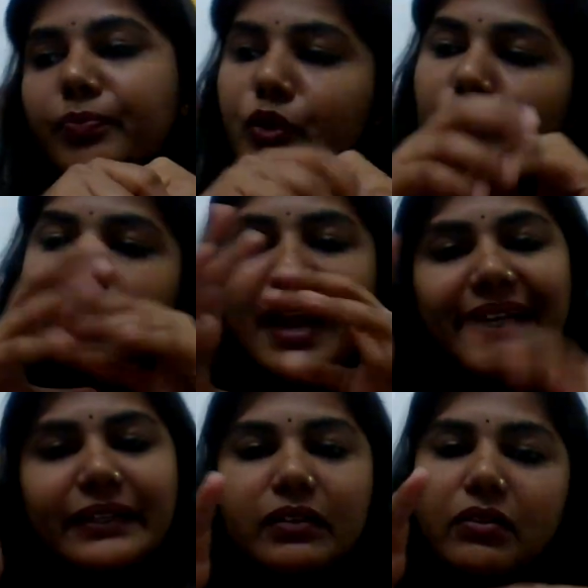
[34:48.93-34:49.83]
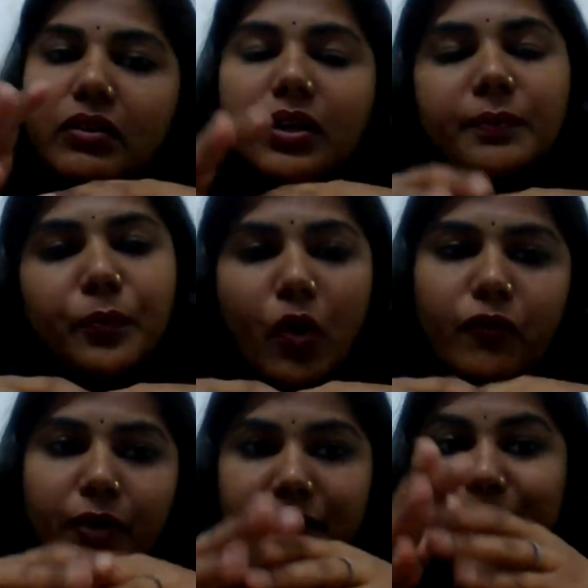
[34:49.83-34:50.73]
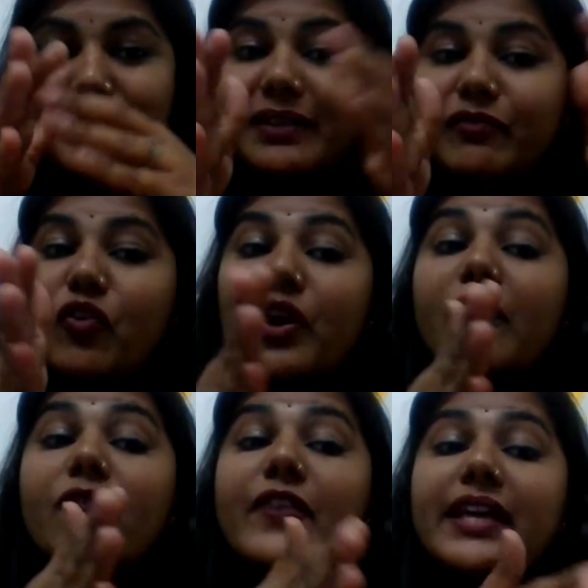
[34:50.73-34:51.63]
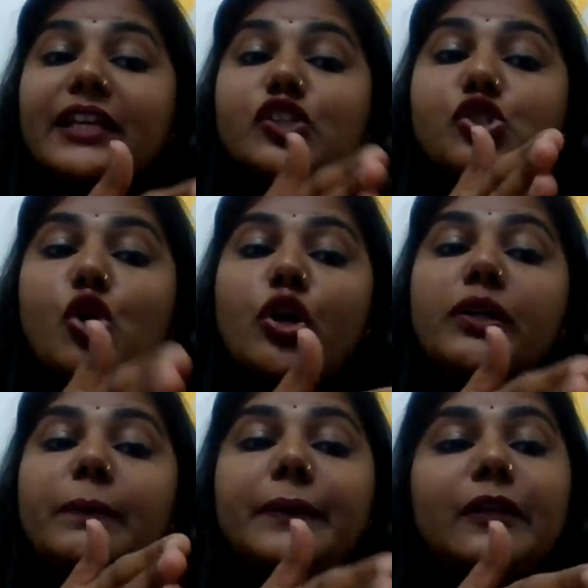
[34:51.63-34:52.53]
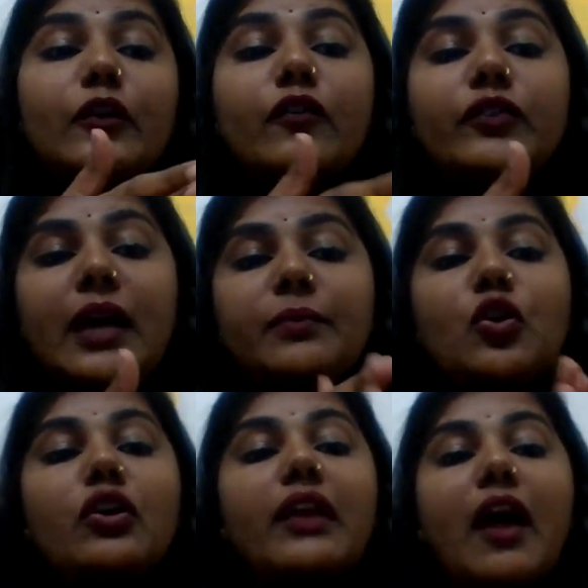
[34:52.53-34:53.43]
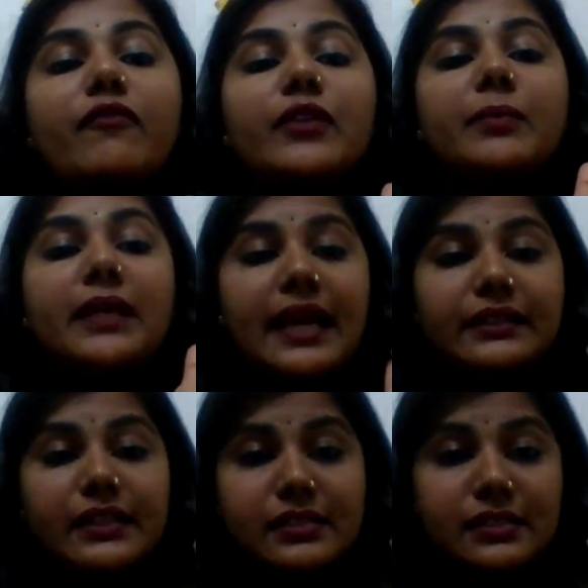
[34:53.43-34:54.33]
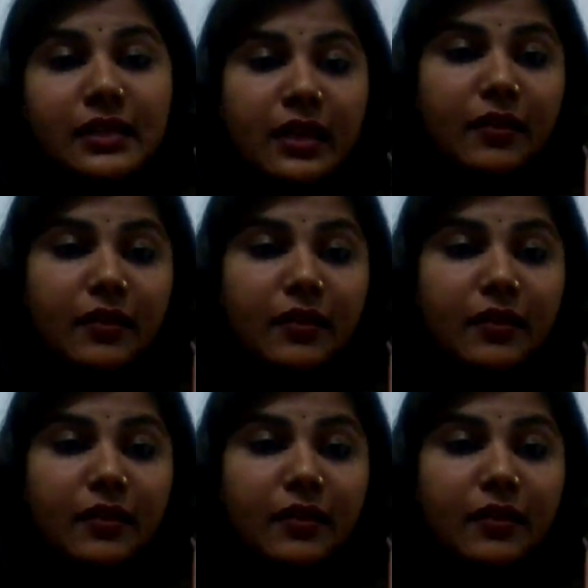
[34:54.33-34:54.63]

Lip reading: you might earn profit, but for a very shorter period of time. Your graph will be like this.